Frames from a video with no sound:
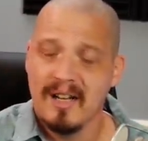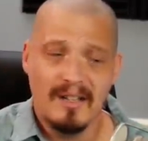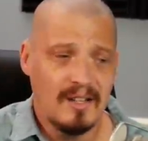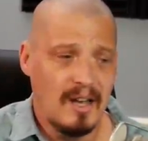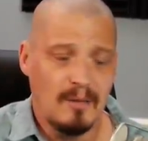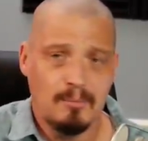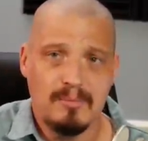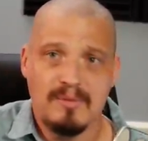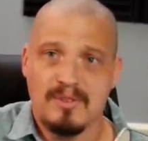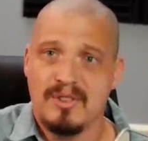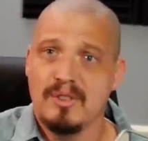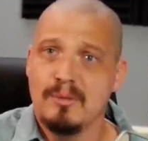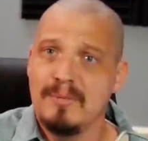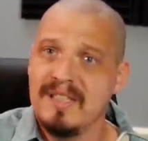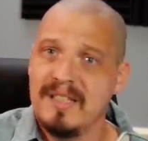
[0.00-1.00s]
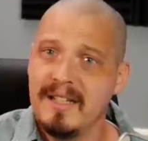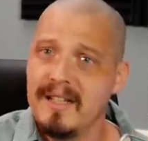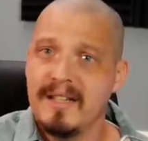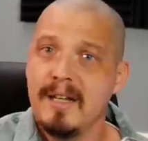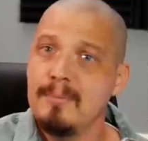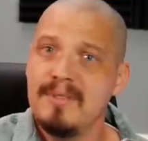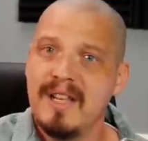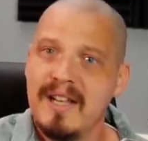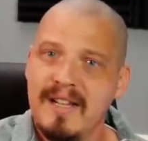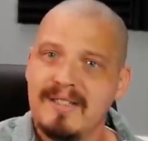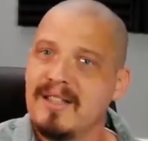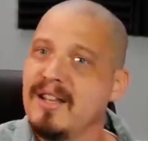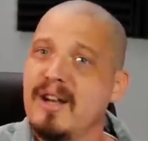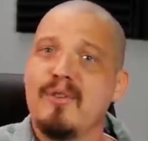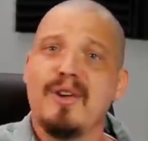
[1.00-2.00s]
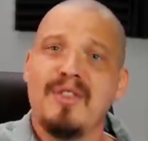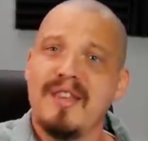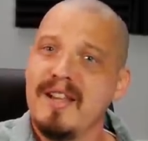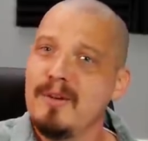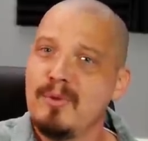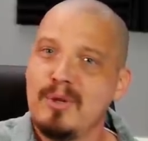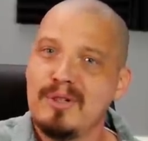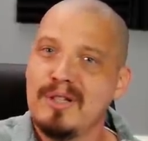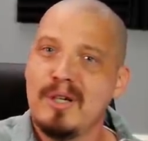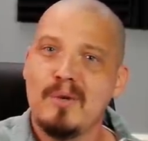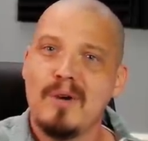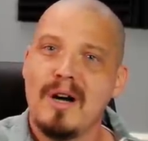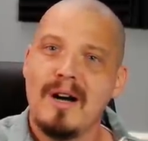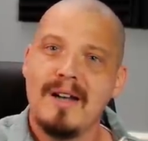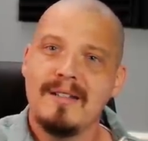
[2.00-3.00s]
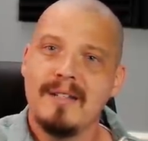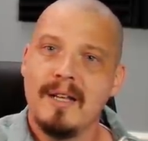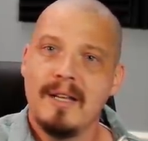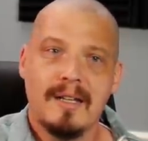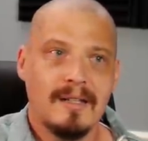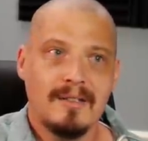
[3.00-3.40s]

I'll still be getting updates and everything will go on